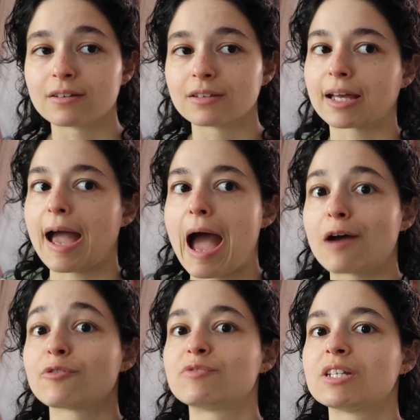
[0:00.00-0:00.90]
like
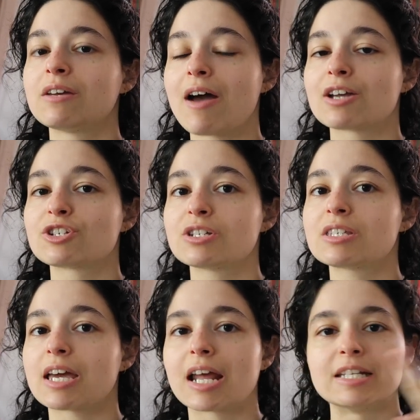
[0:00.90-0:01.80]
half of City of
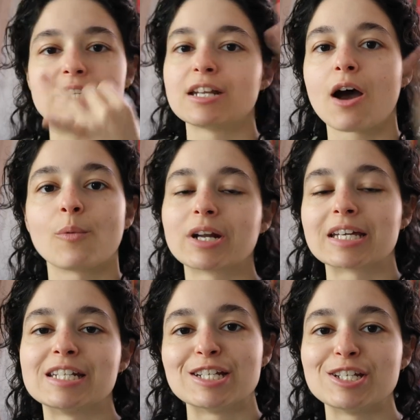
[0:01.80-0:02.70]
Ashes and I did not want to
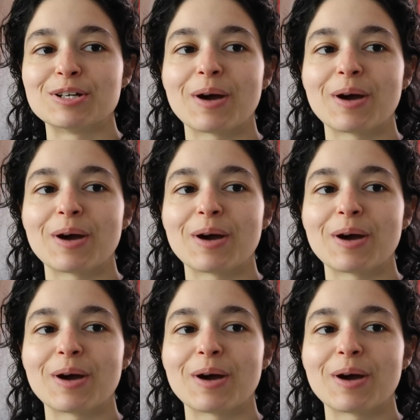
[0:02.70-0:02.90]
continue.